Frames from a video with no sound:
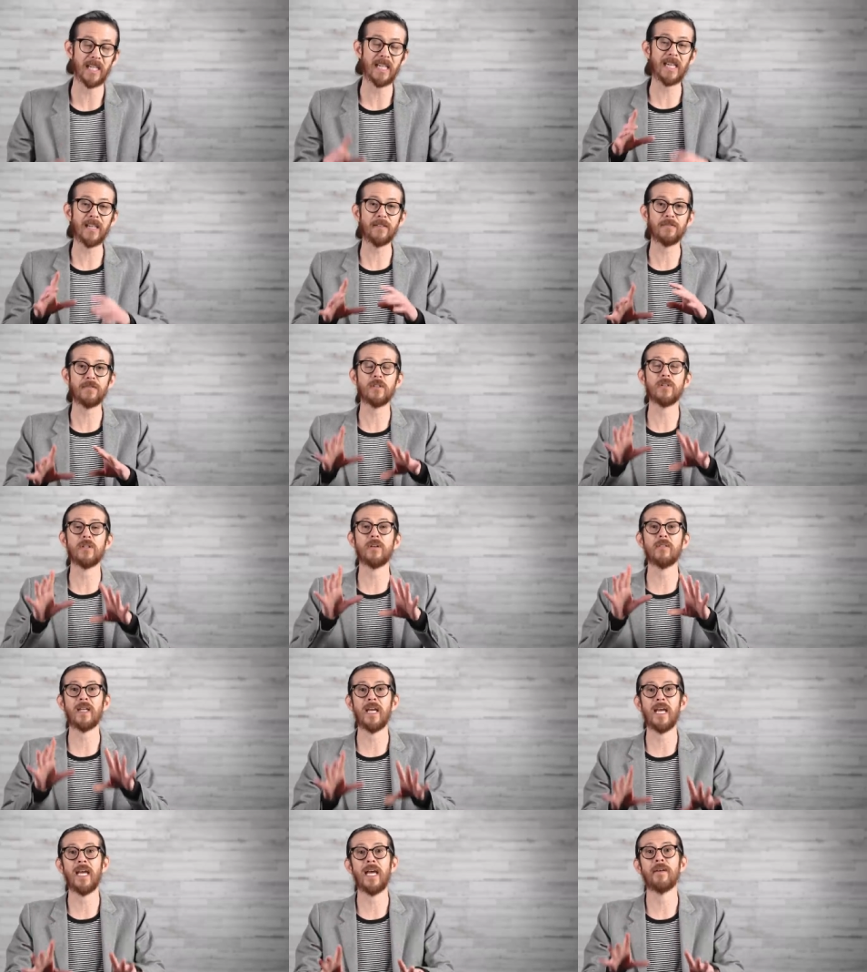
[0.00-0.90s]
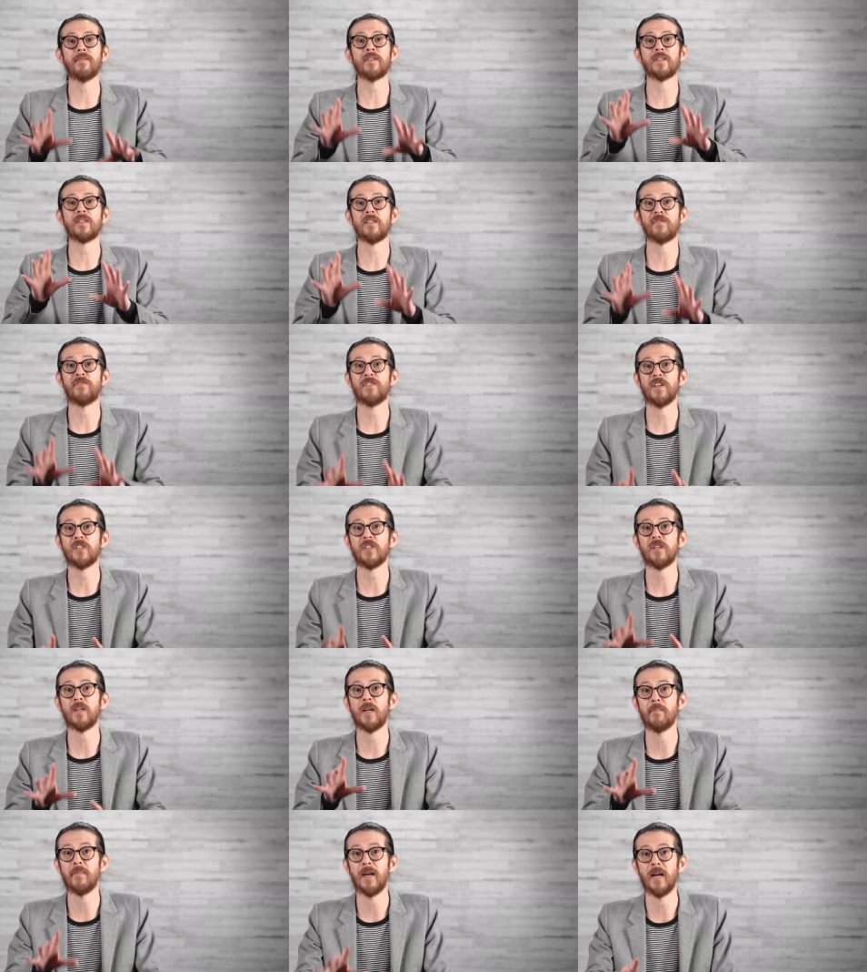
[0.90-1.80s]
If you don't have a
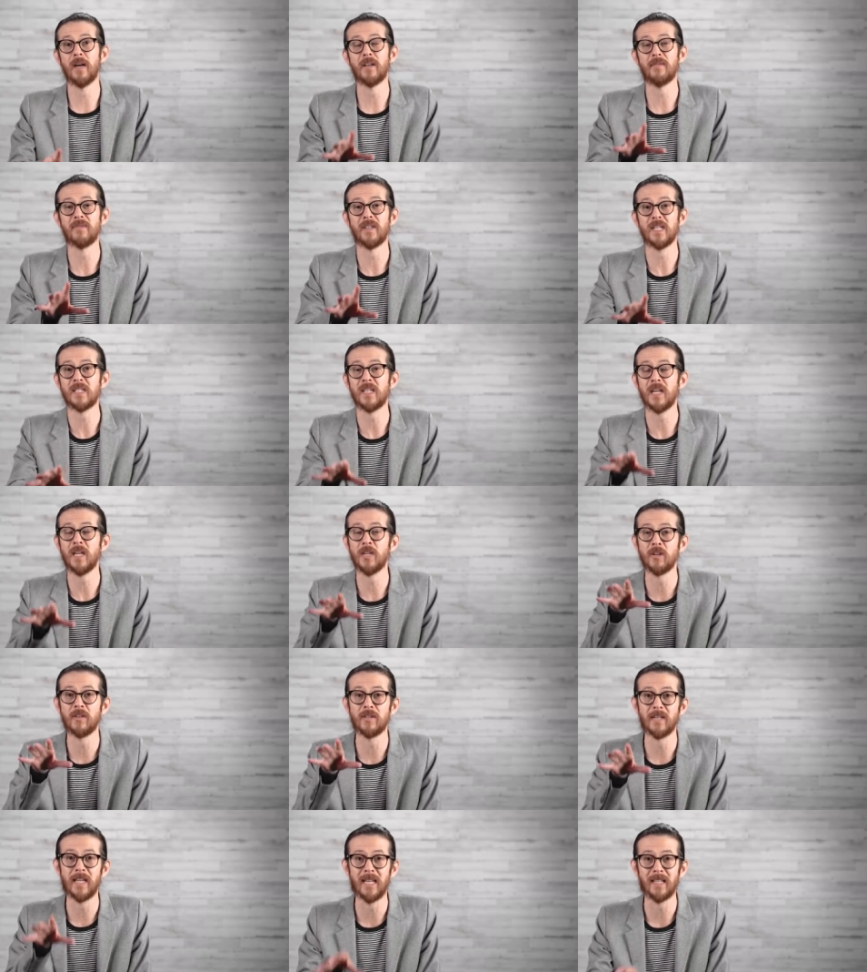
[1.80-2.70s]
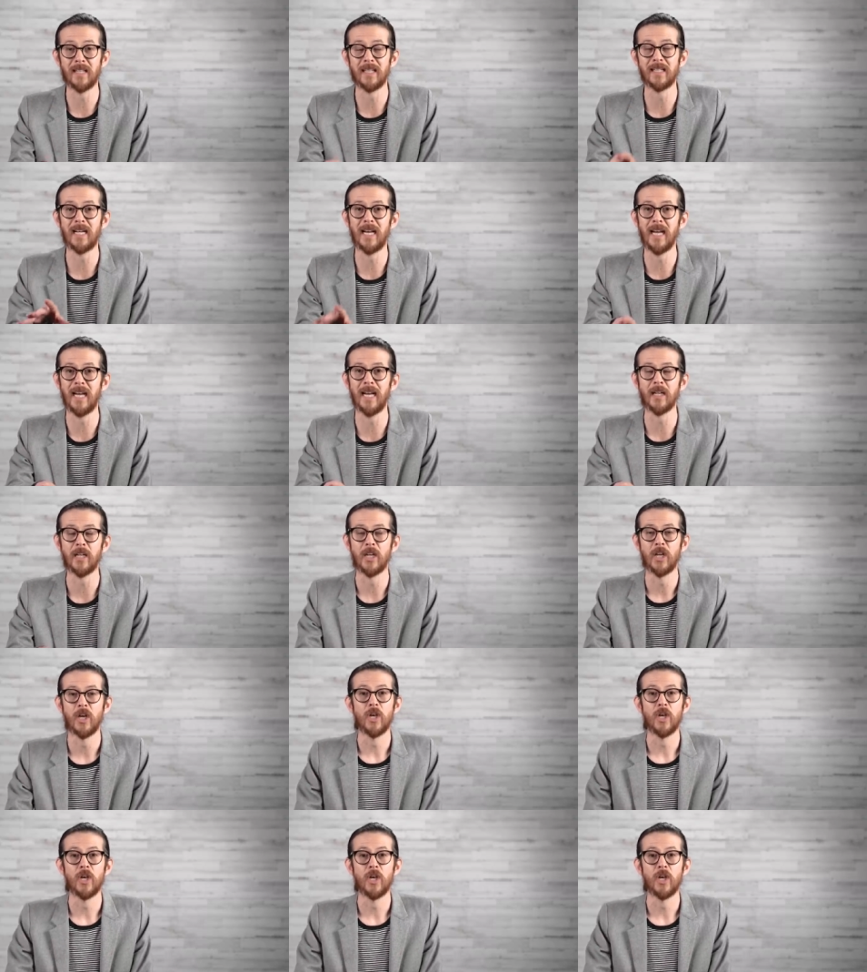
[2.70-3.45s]
sufficient amount of these in your daily diet,